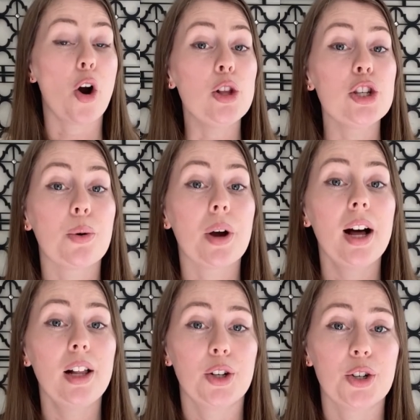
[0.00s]
also
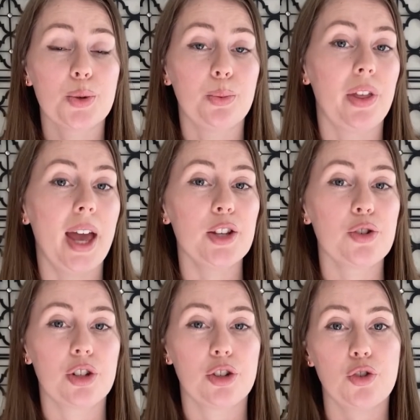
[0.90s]
colors with
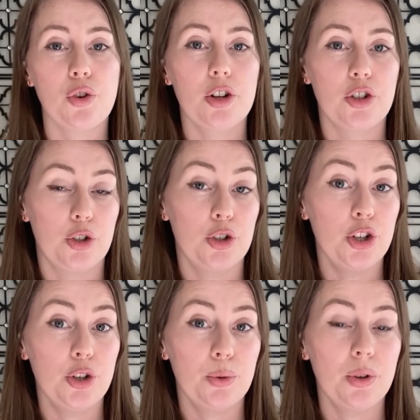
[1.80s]
extra structure
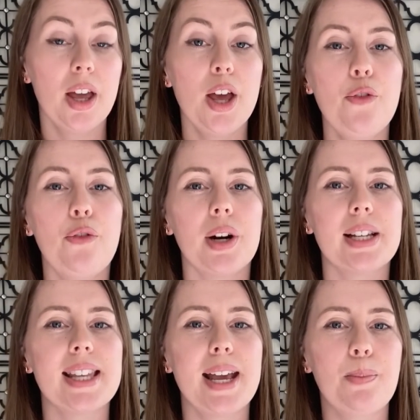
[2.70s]
too. For
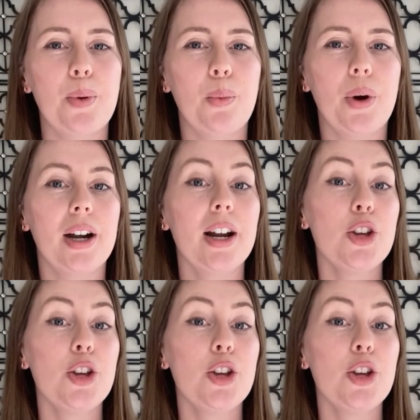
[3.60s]
example, where